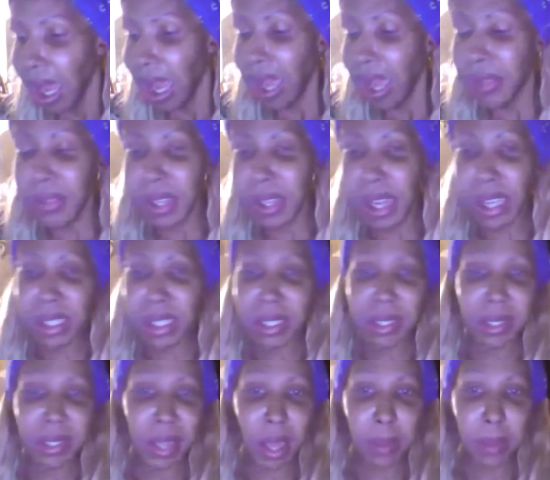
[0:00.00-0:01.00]
And the next
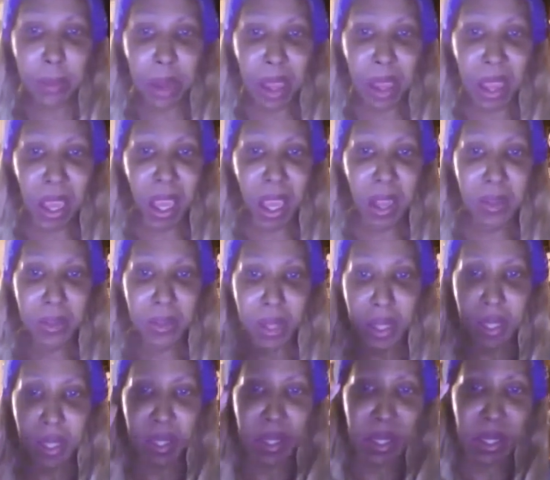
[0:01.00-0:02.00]
step I have
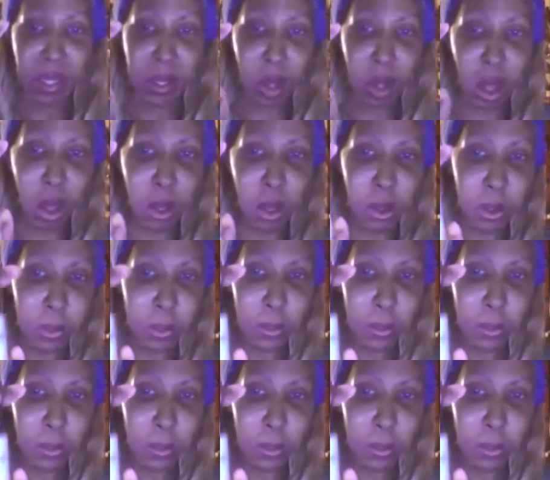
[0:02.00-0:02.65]
is called